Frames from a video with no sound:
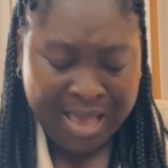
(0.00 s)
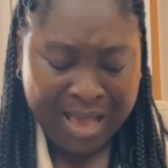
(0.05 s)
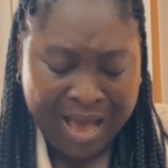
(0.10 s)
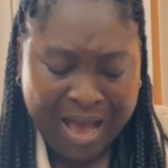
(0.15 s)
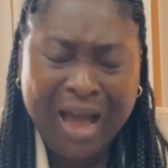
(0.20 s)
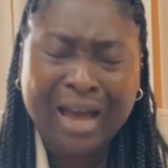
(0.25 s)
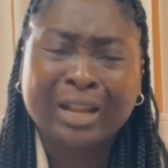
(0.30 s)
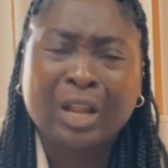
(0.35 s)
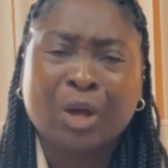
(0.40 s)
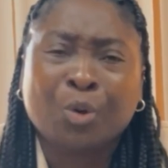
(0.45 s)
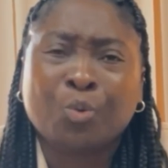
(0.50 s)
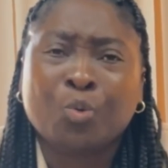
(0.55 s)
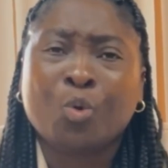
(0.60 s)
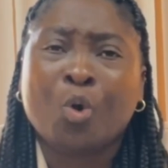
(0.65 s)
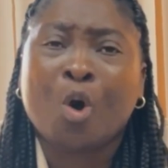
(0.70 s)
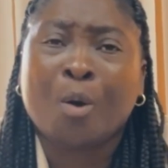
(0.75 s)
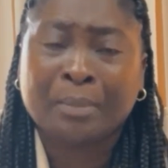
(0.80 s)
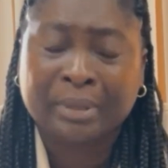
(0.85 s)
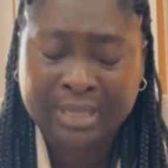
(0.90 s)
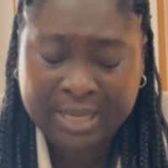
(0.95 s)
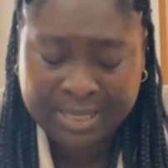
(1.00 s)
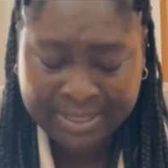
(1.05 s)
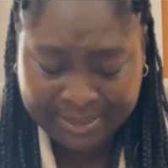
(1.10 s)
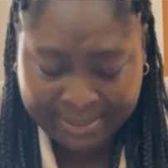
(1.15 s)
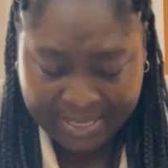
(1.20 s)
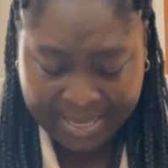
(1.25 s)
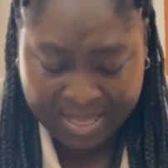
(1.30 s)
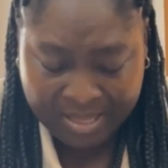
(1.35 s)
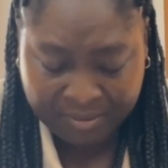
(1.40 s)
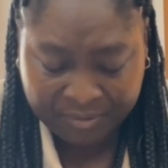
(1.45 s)
All who humble
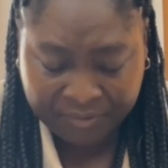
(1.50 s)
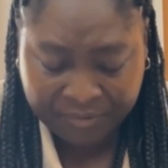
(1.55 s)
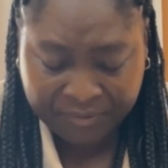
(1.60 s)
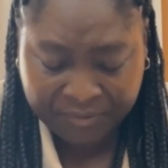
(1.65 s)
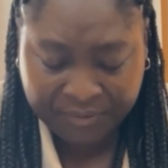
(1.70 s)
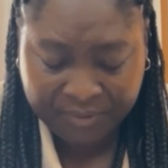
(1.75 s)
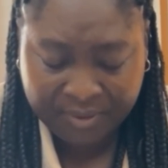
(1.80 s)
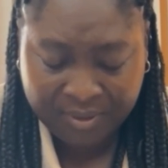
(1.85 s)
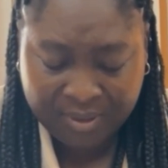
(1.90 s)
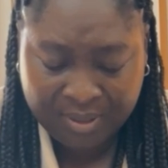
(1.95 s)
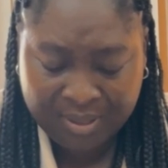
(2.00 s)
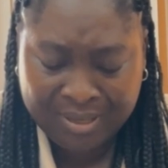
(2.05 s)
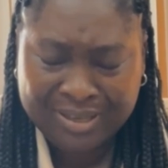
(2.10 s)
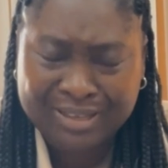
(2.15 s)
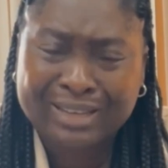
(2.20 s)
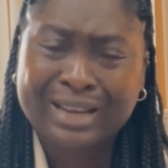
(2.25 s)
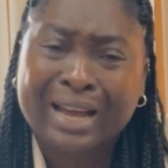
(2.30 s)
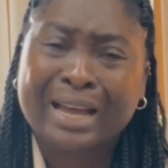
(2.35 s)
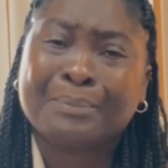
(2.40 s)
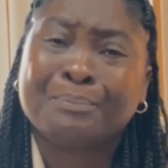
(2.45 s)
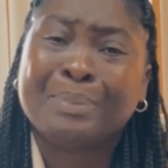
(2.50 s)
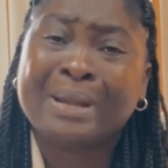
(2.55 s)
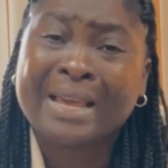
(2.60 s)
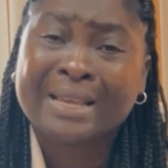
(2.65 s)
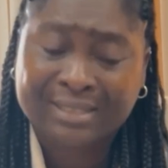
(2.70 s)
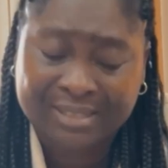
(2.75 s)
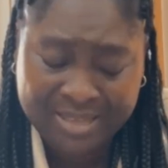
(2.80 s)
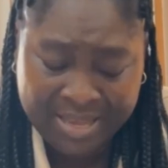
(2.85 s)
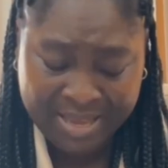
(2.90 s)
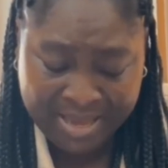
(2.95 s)
themselves, God
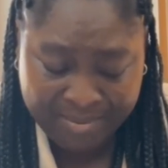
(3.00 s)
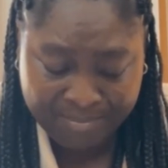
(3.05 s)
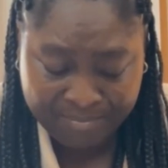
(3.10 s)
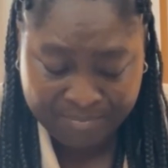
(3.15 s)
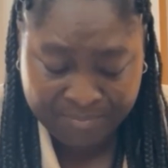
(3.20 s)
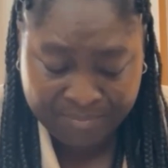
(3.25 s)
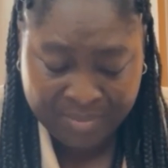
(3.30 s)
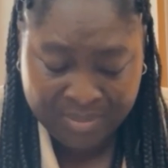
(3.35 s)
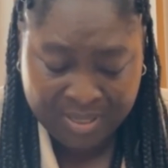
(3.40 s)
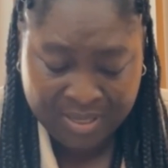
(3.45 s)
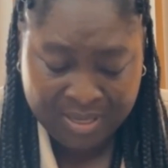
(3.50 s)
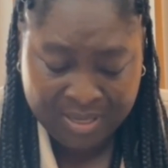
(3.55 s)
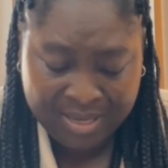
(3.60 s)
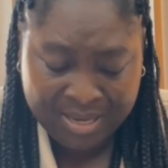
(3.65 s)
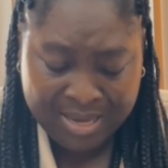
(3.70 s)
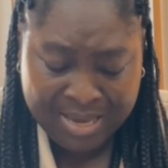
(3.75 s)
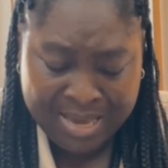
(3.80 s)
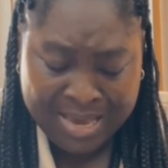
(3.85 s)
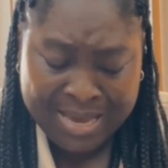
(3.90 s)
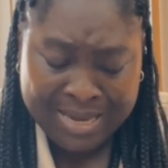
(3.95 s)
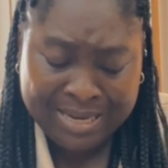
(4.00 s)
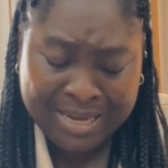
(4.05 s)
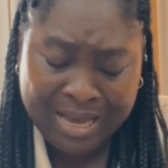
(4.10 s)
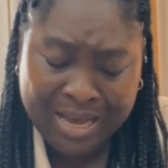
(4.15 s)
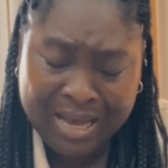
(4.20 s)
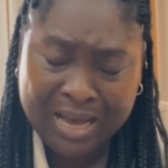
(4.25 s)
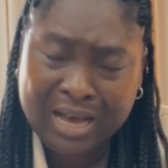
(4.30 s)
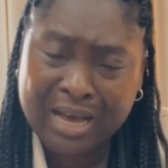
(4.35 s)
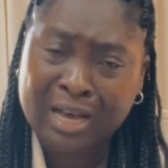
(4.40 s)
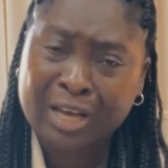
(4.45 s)
bless them.
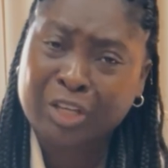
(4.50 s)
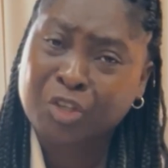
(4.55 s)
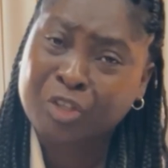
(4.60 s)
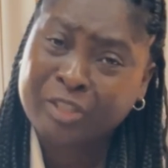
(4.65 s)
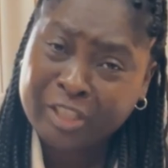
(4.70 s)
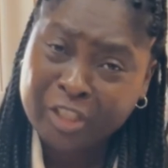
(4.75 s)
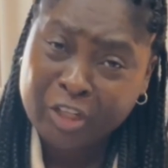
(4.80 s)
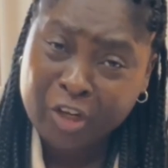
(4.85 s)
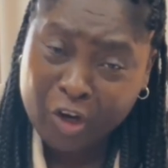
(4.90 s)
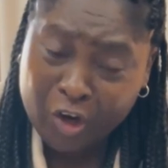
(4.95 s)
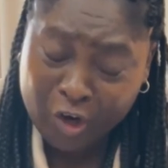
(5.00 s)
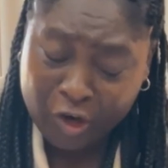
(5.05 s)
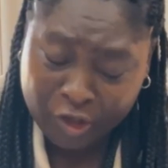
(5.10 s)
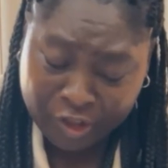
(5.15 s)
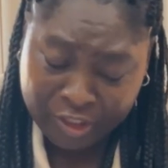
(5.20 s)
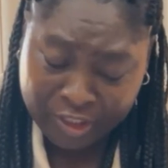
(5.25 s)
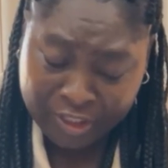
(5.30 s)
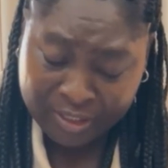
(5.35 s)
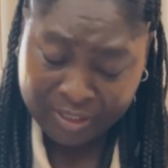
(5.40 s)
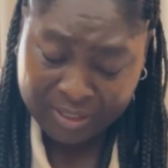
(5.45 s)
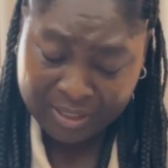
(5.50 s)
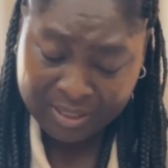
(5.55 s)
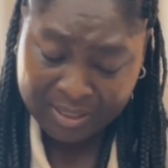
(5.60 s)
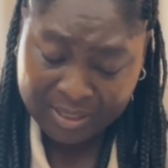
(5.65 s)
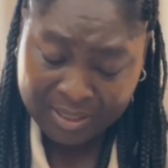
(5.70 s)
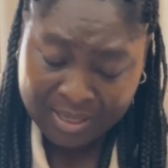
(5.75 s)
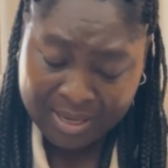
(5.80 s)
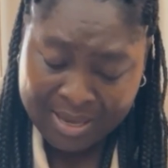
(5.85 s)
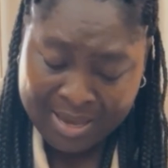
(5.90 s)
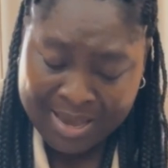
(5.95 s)
Cause you see the earth,
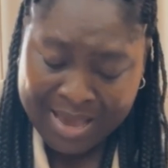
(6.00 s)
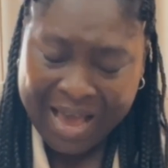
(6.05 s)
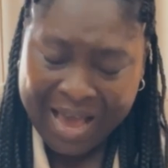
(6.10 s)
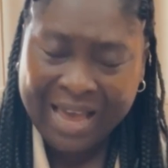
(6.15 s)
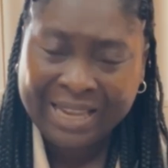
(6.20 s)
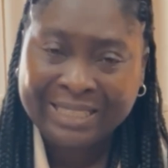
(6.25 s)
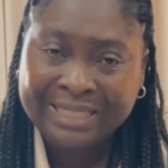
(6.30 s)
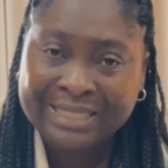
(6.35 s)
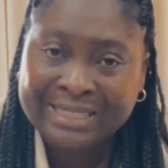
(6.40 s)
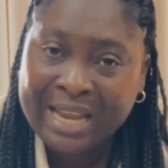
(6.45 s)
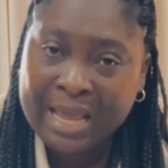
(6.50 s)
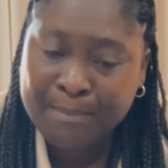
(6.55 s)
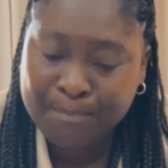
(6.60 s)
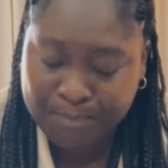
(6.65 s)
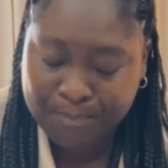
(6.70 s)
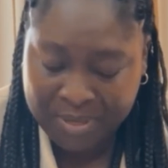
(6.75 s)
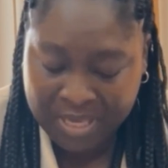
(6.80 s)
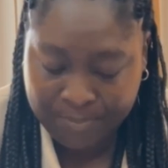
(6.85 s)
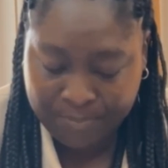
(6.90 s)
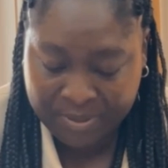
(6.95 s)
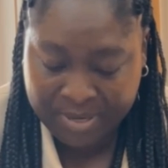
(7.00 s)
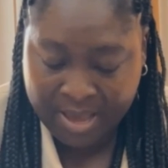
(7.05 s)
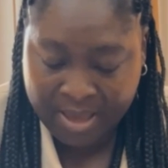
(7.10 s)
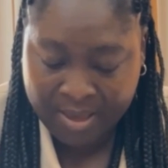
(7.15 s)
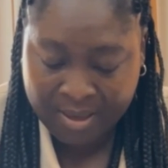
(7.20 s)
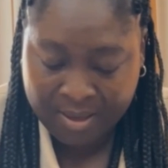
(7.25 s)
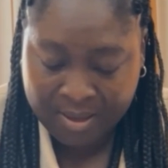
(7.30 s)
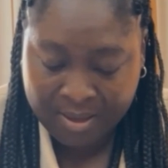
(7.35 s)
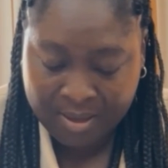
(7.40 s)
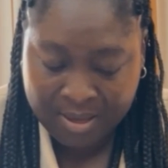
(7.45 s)
and them people there,
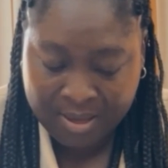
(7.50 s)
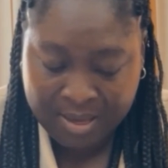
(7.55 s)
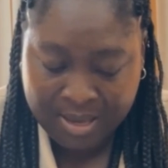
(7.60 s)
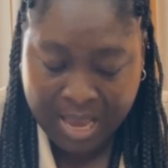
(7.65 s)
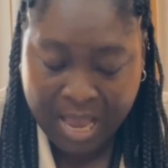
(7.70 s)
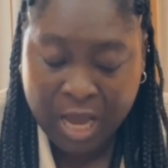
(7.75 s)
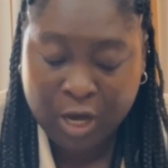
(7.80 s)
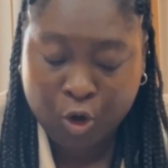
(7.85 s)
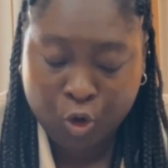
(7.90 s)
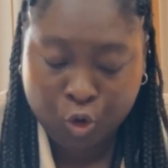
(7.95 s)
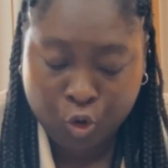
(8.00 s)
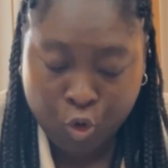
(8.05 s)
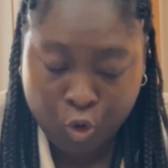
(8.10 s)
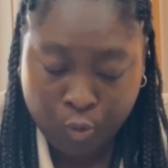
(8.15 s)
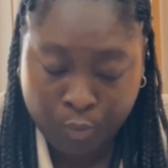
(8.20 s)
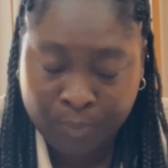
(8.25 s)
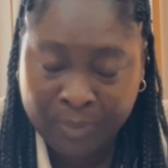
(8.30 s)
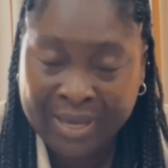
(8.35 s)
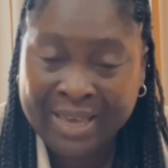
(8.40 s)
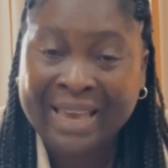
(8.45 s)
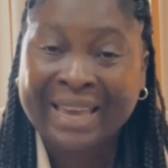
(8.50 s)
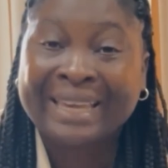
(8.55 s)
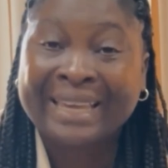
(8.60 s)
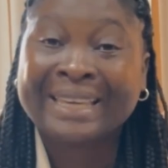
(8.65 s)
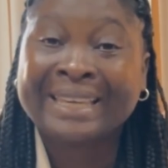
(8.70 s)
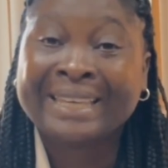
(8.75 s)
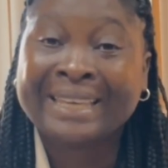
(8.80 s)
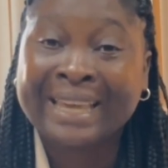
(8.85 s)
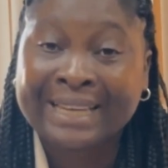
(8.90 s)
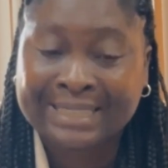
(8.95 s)
I go come
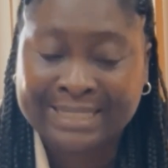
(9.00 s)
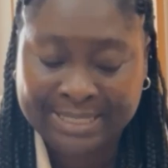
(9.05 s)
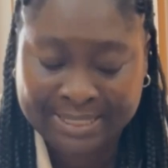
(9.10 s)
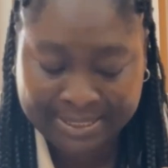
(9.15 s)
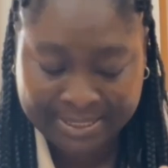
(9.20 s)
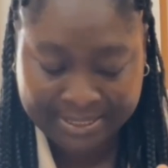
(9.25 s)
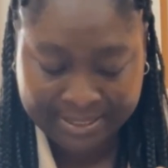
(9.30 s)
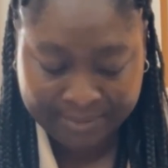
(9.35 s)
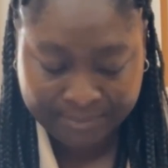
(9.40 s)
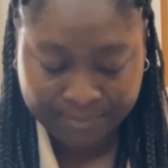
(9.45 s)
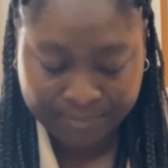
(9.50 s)
get it.